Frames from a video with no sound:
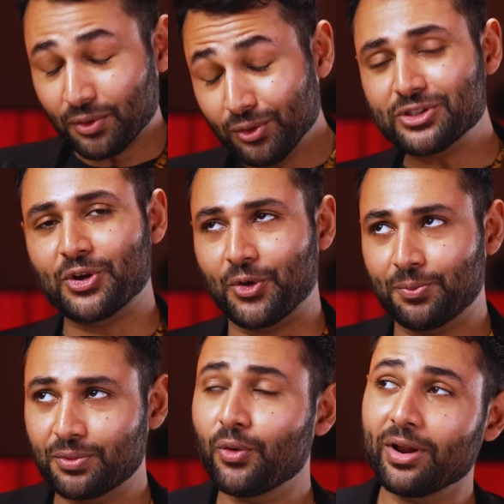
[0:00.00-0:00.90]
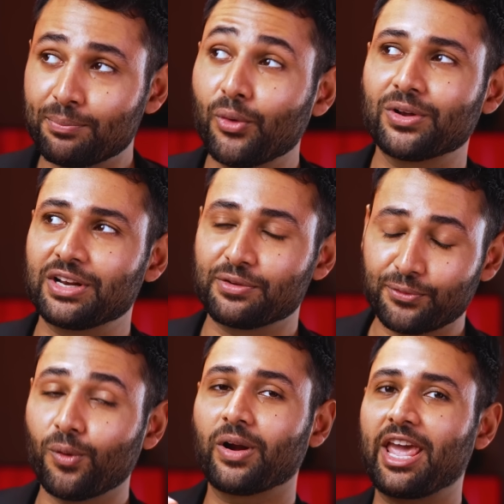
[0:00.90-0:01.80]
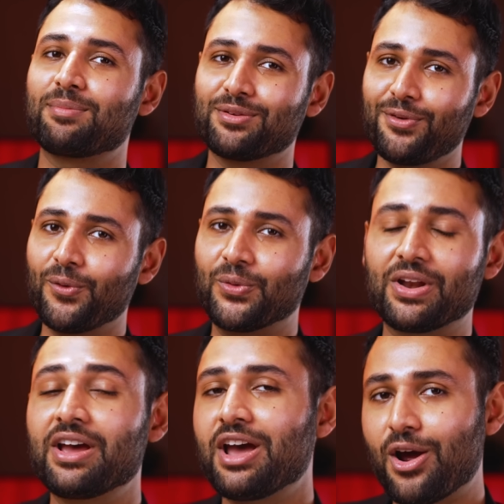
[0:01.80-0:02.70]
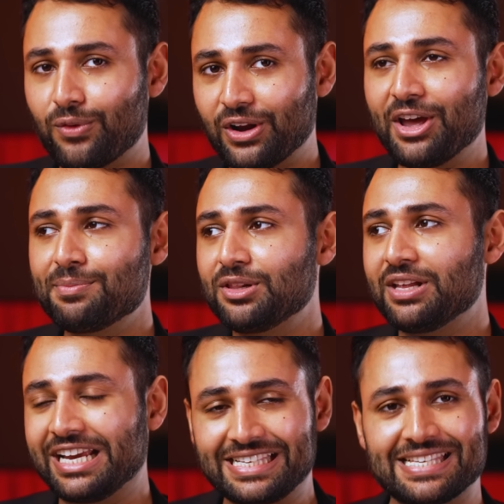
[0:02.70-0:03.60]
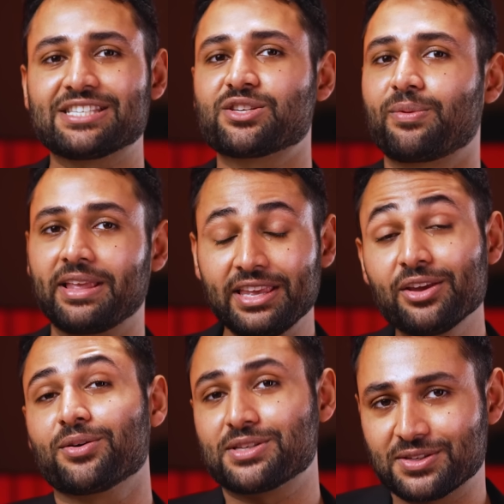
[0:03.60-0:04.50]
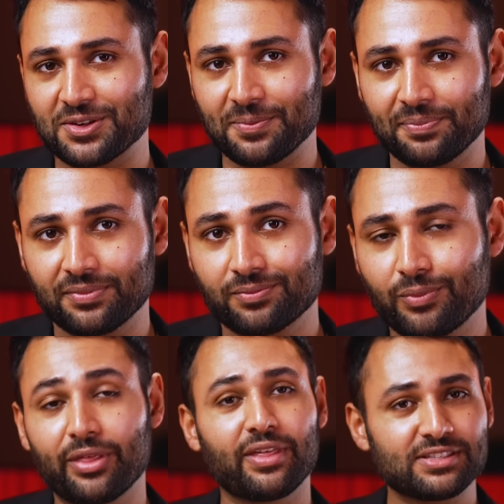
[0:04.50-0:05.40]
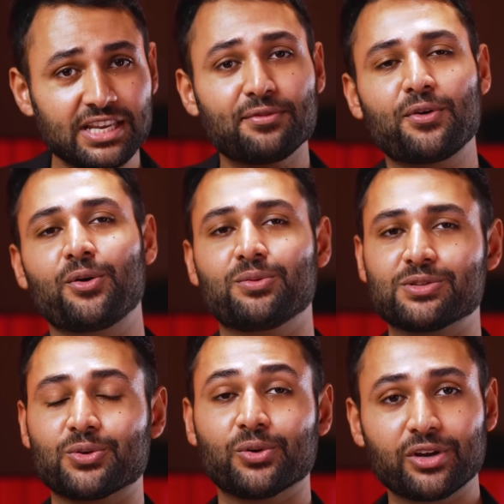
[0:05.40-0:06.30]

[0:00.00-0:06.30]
Also, quite importantly for a gaming phone, a reliable accessory ecosystem. Whether that's earphones or